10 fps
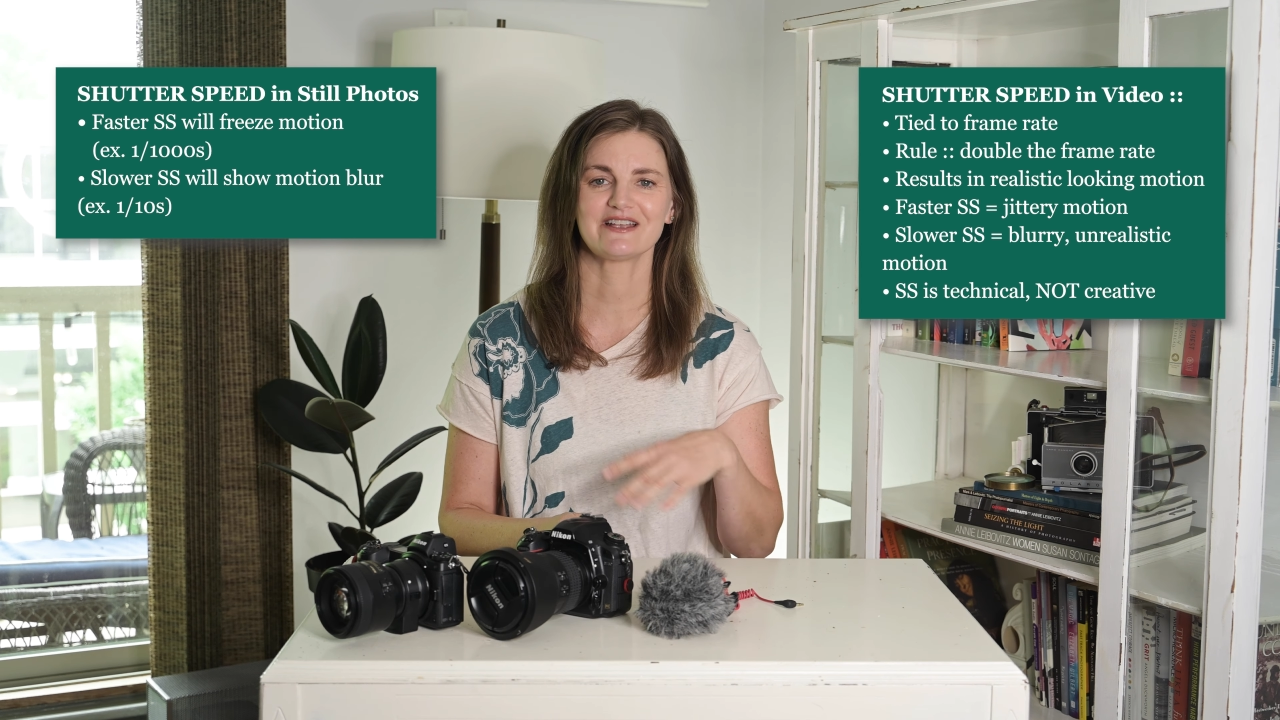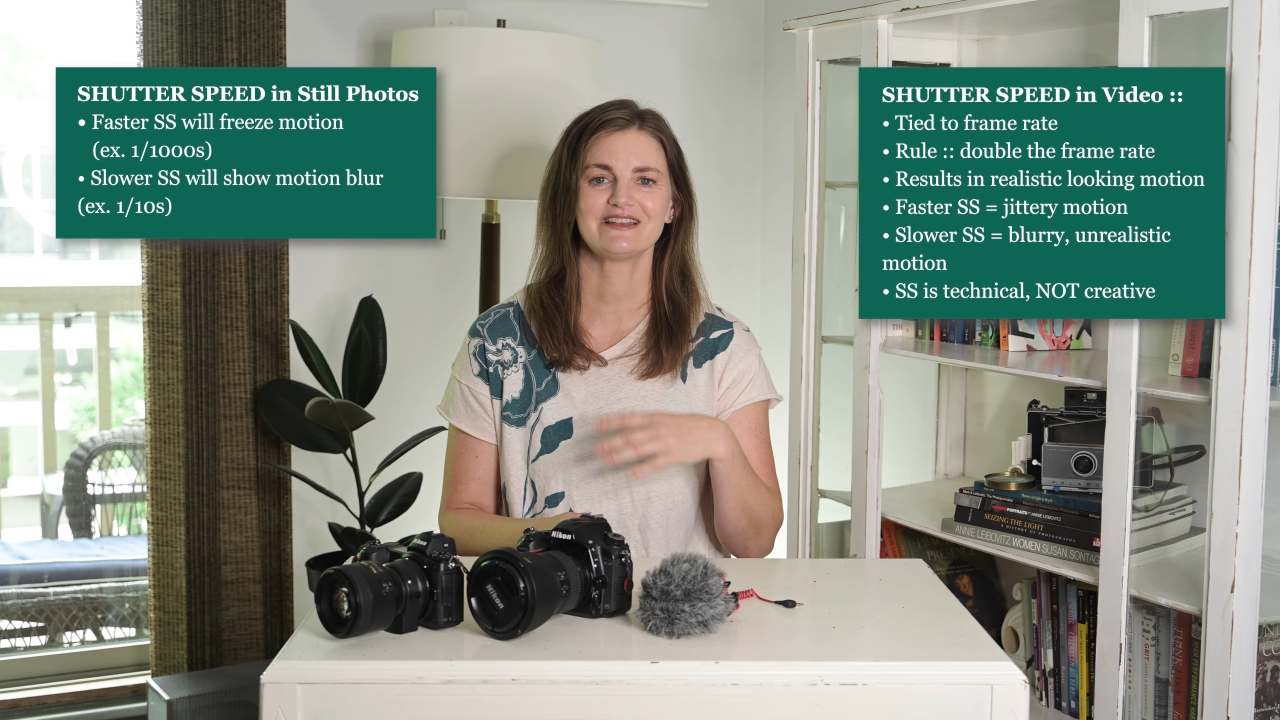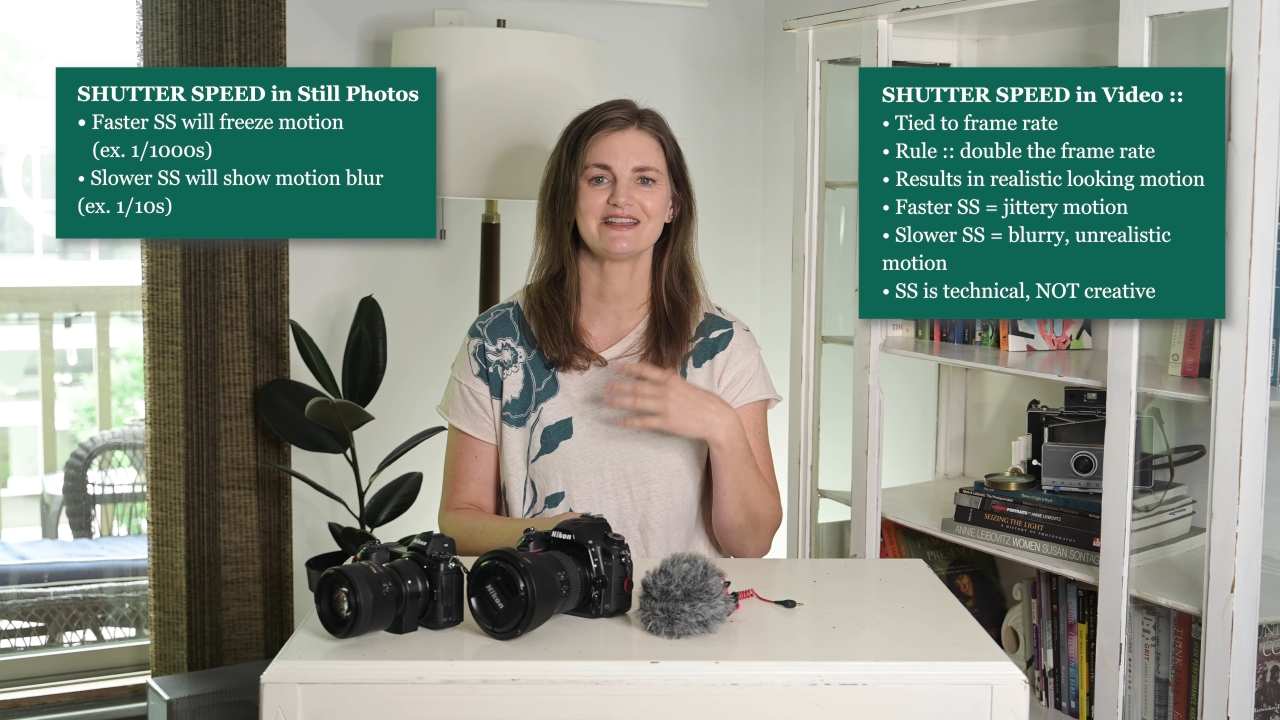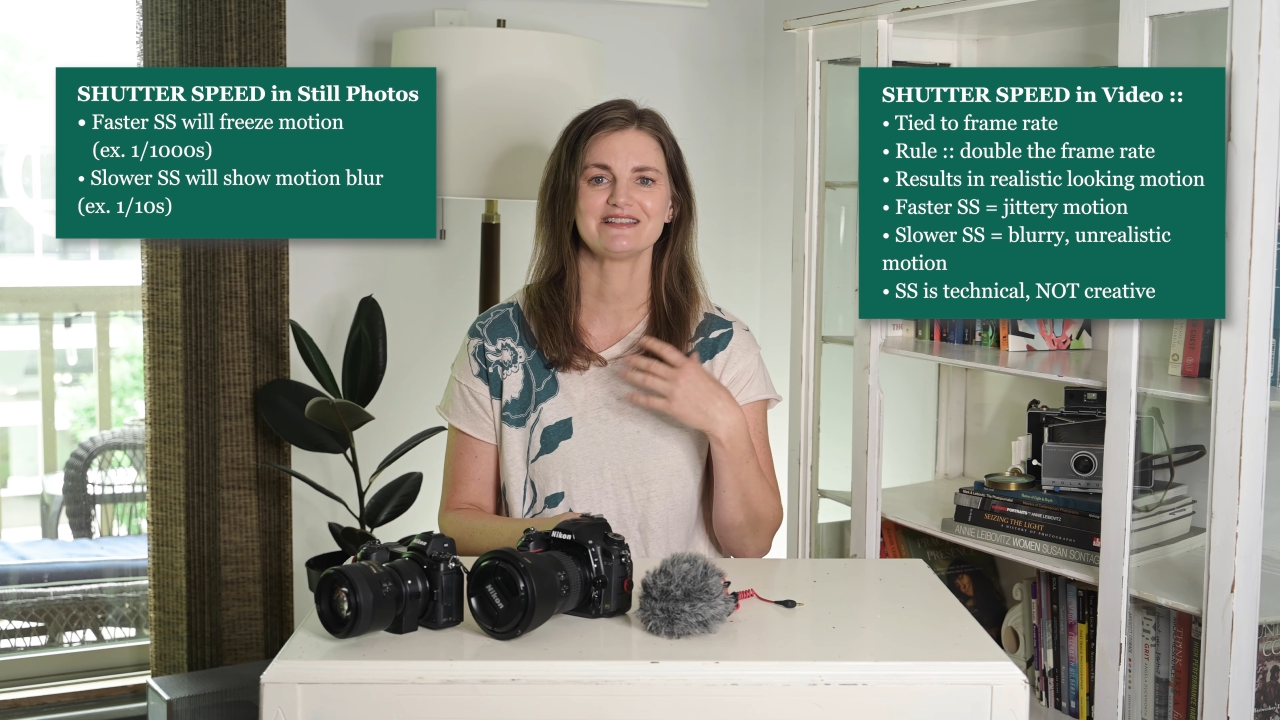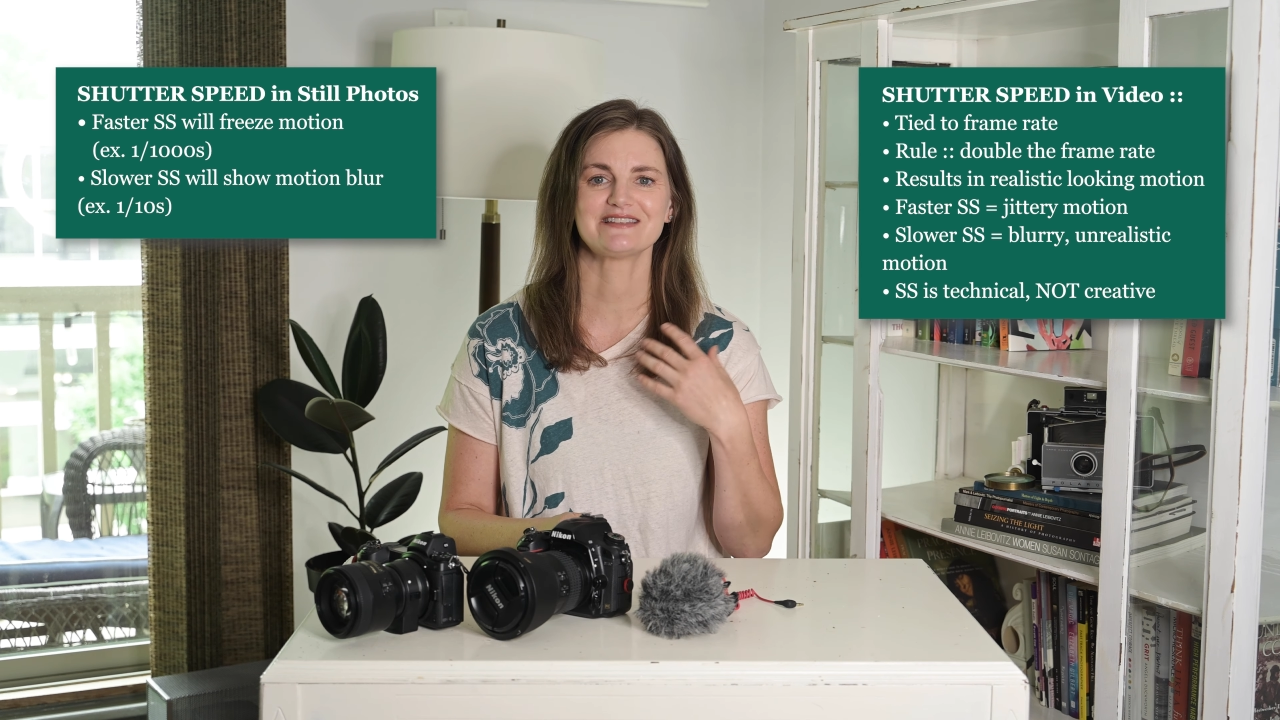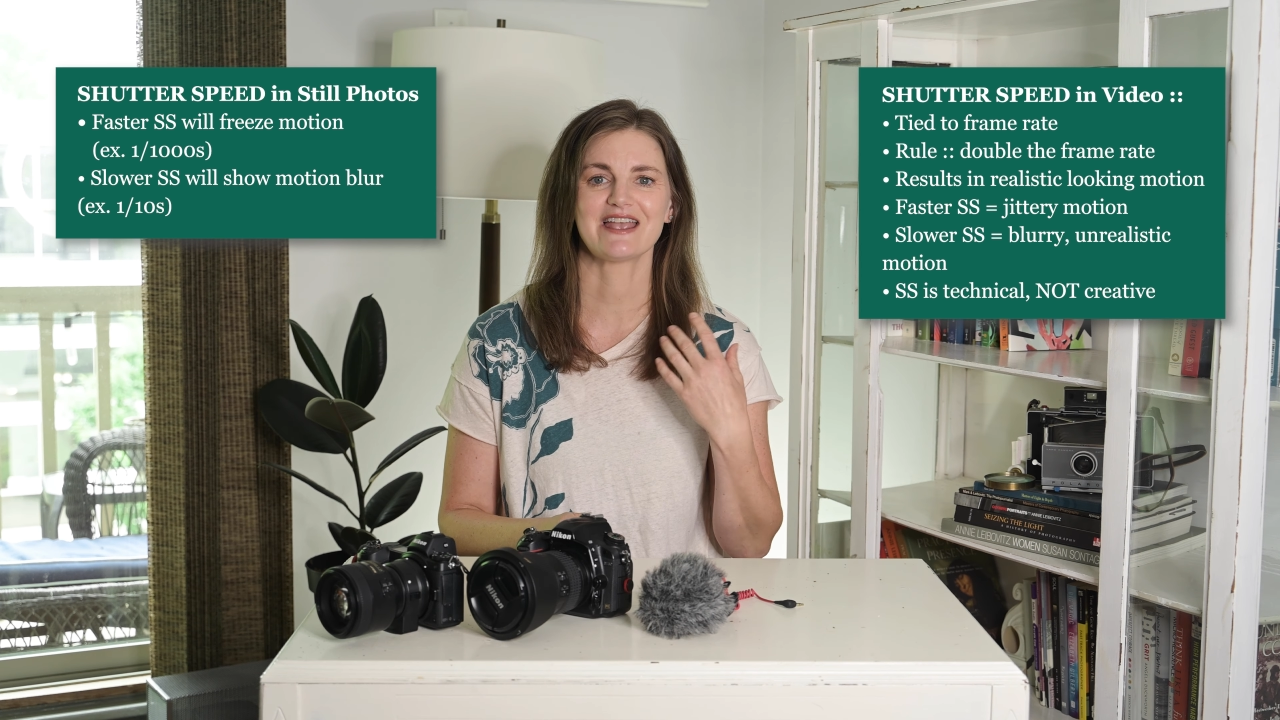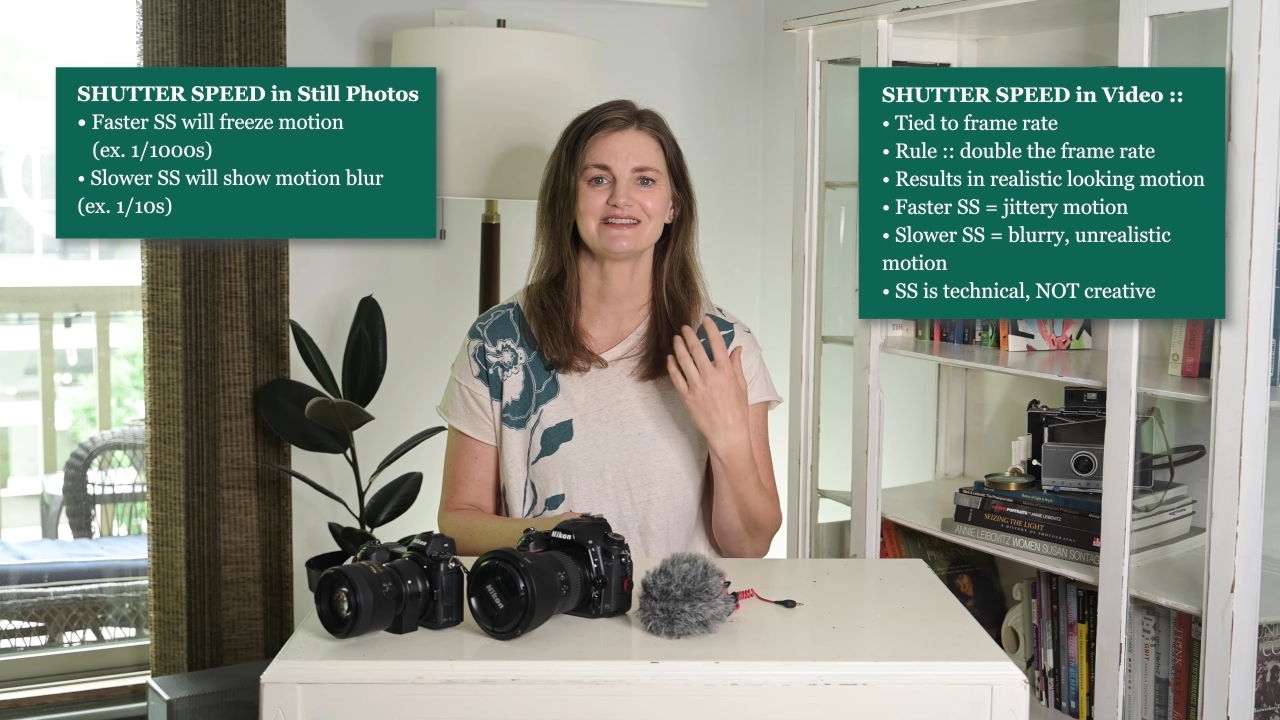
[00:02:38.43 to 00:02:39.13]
it is a